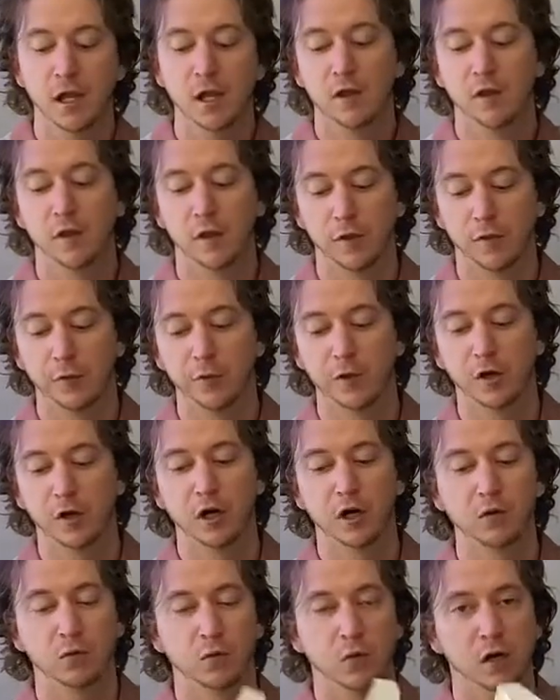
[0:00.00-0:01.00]
The
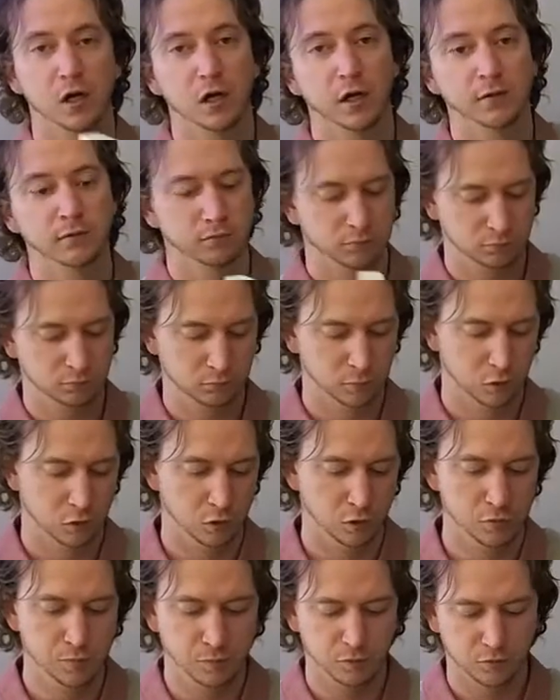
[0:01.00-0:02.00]
third one,
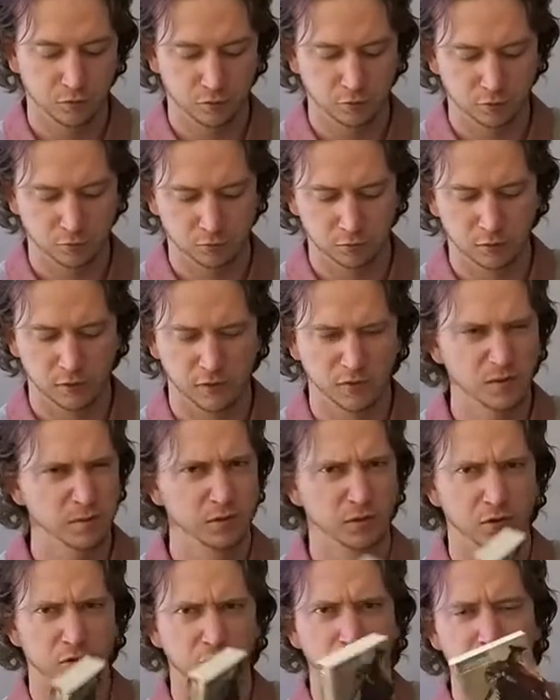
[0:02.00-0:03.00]
oops, have I been
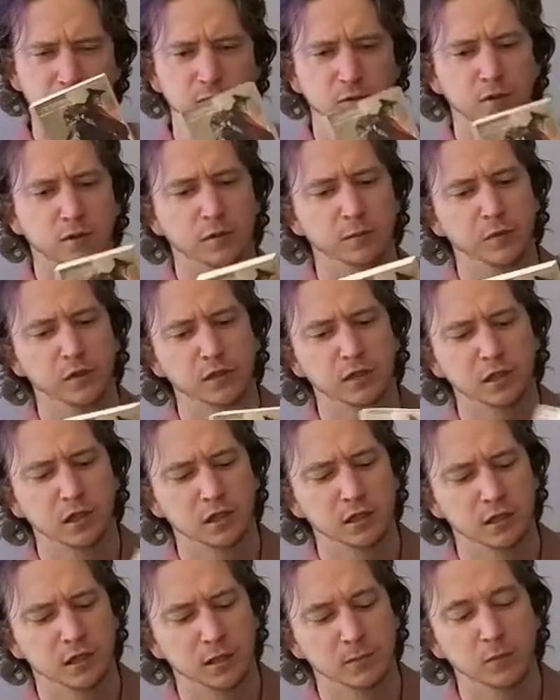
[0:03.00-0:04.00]
holding this one up the entire
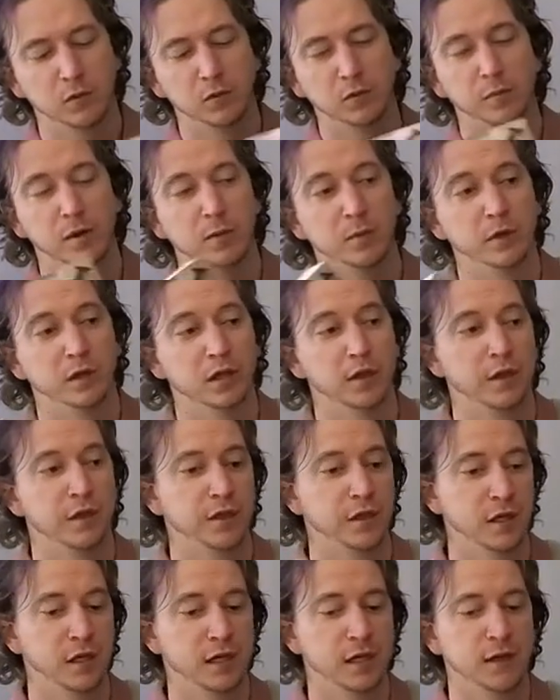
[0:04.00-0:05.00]
time? Republic of
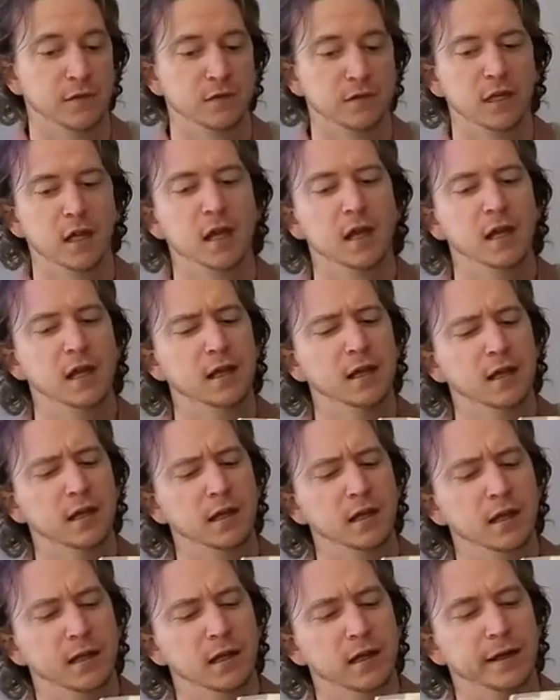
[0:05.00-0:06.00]
Thieves,
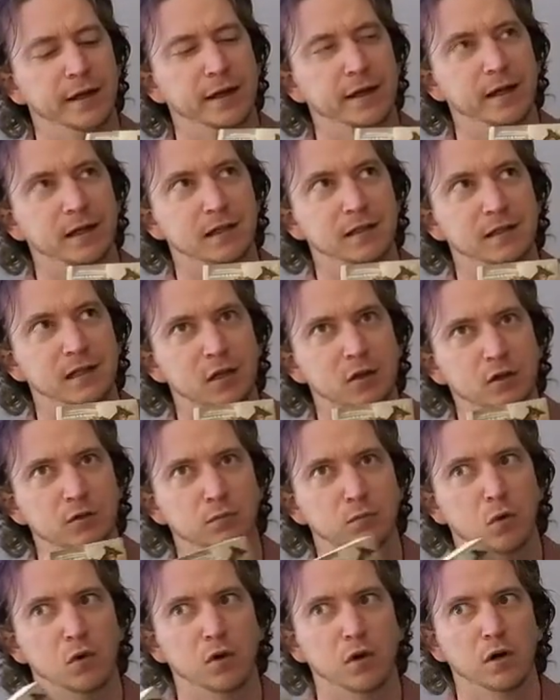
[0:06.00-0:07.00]
deals
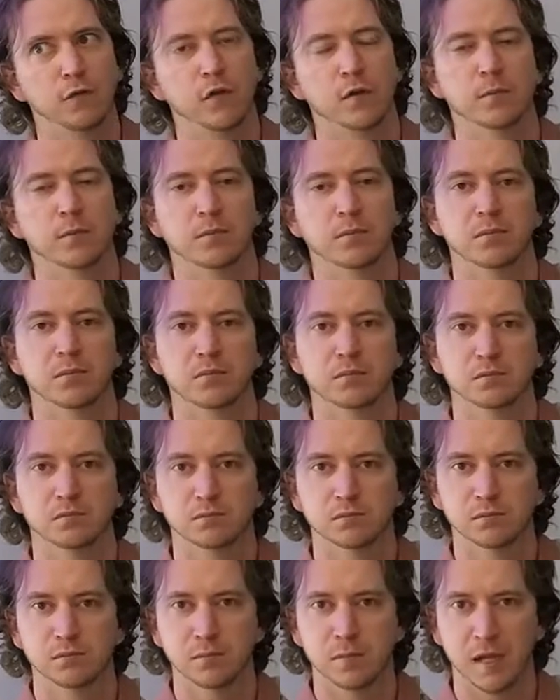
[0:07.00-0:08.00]
more of the
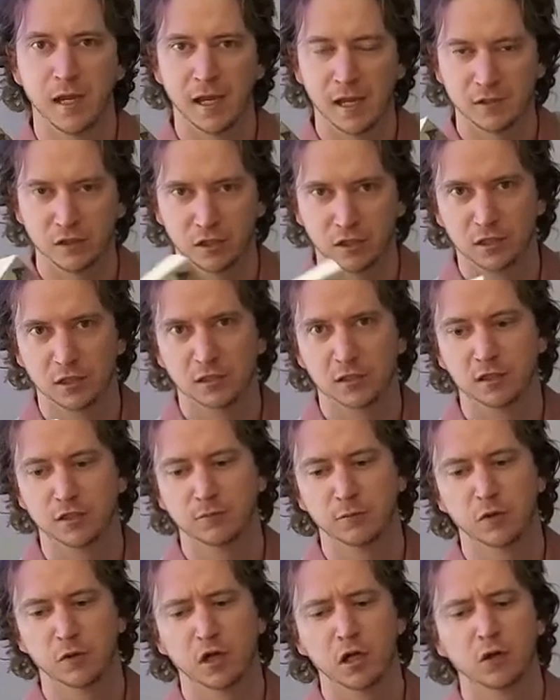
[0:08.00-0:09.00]
magic in this
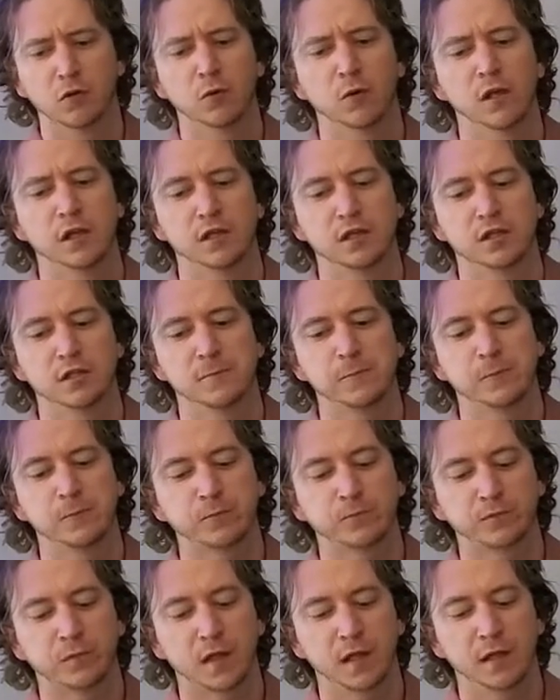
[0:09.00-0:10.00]
book, which
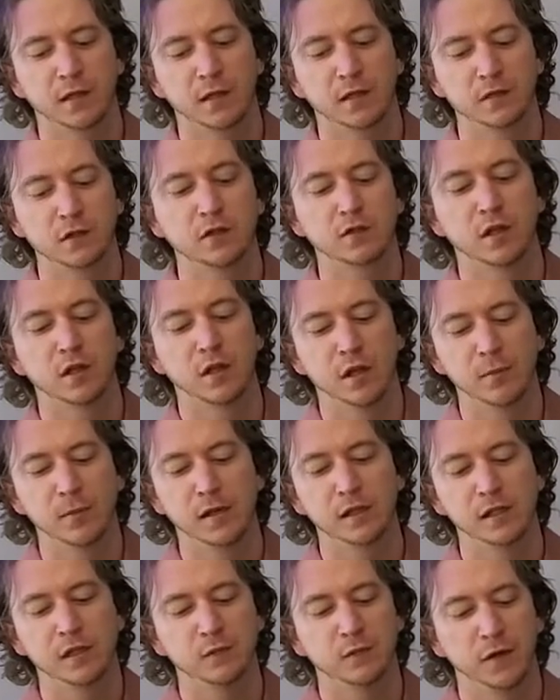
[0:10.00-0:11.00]
this is my
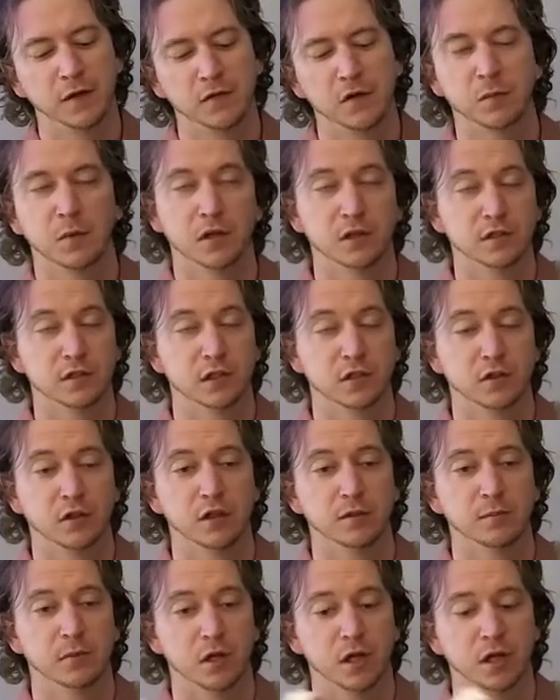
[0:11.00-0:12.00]
least favorite, but it's still a
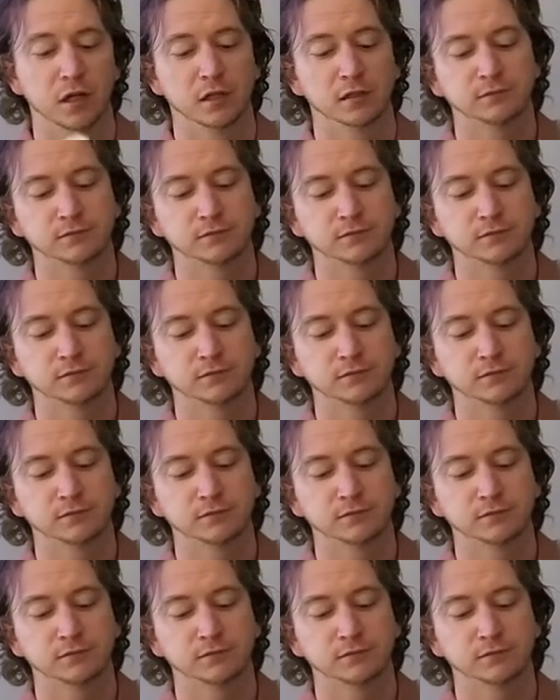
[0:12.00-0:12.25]
good book.